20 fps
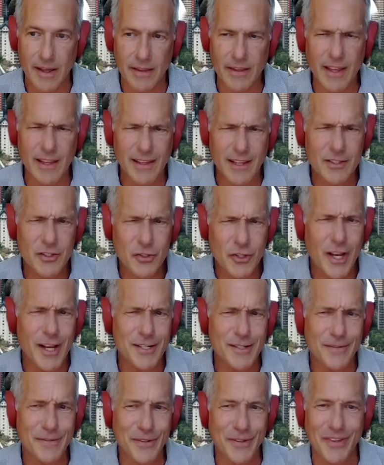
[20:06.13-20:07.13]
And then let's
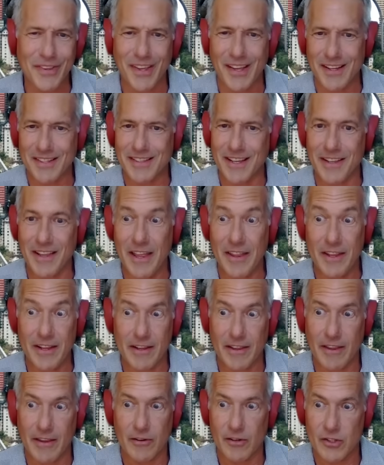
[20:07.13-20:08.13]
change a few things. And then
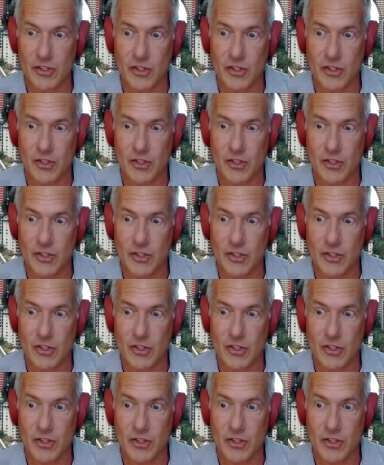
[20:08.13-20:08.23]
they're